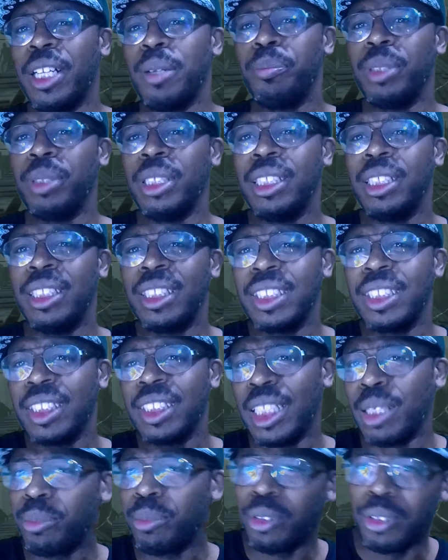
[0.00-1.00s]
be
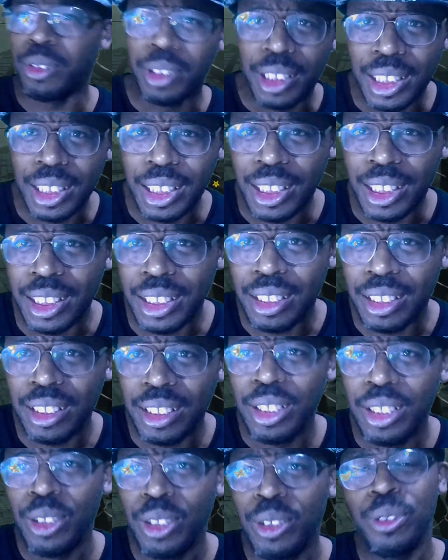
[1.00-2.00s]
Sniper Elite
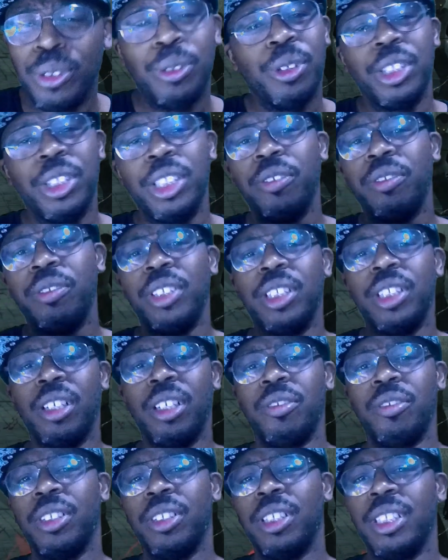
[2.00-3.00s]
or any of the
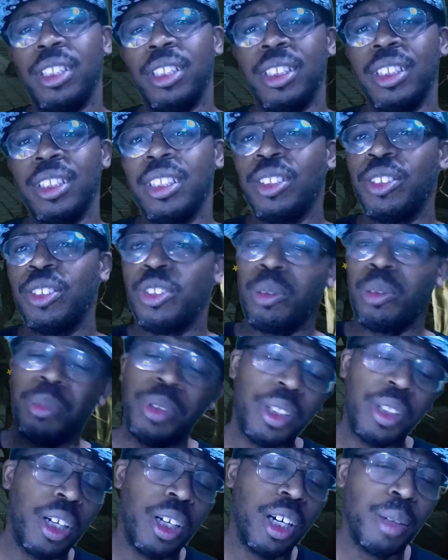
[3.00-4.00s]
other
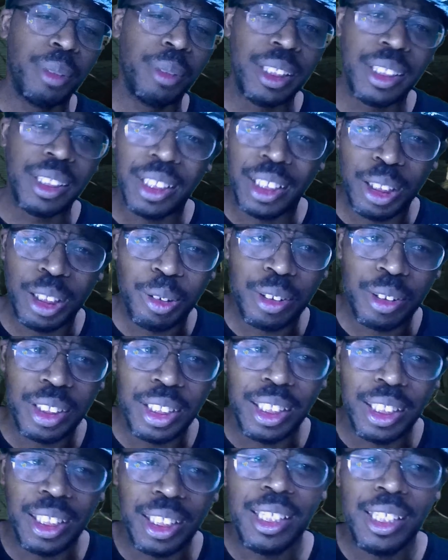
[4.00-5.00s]
Zombie Army
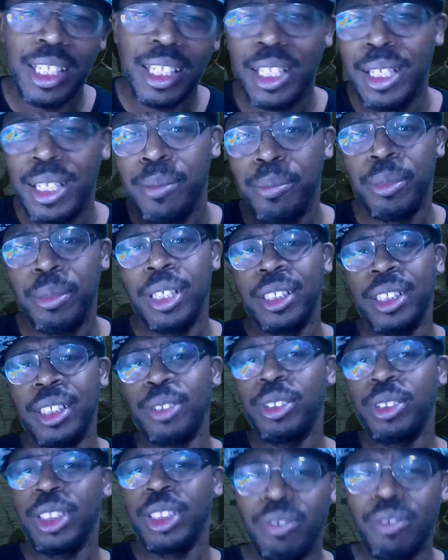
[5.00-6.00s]
DLC, but I
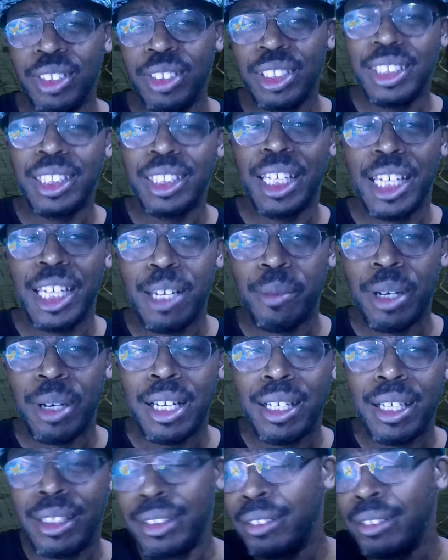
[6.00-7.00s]
was given this game
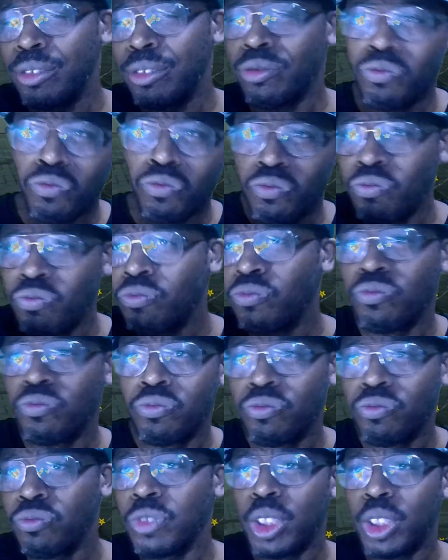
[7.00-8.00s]
and,
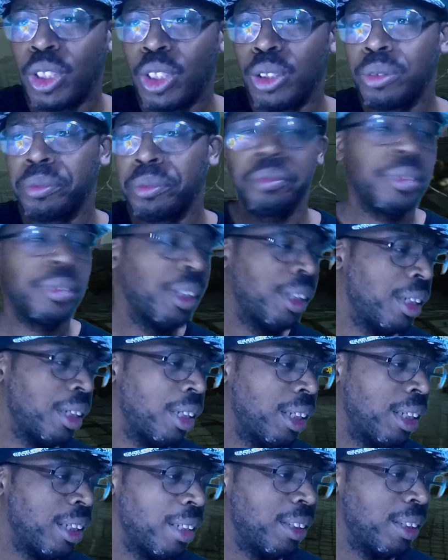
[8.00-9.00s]
you know,
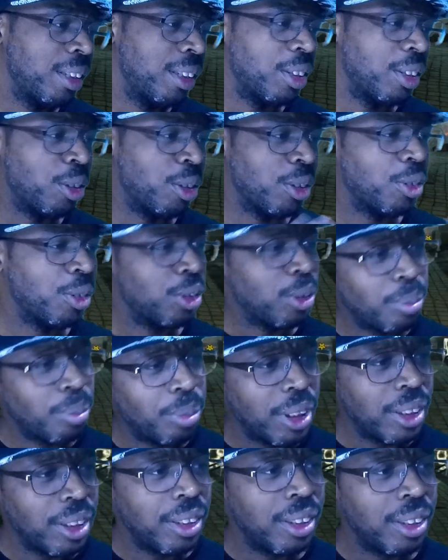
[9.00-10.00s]
got
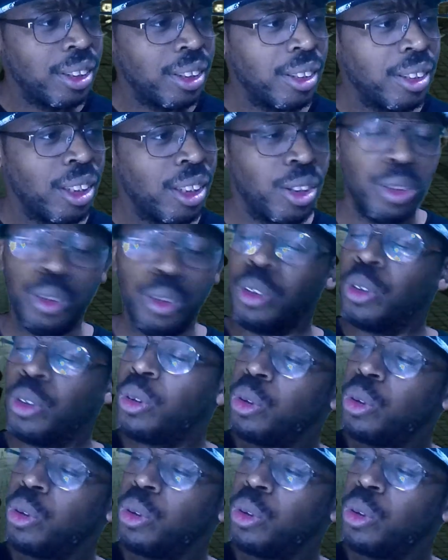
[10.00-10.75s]
zombies, got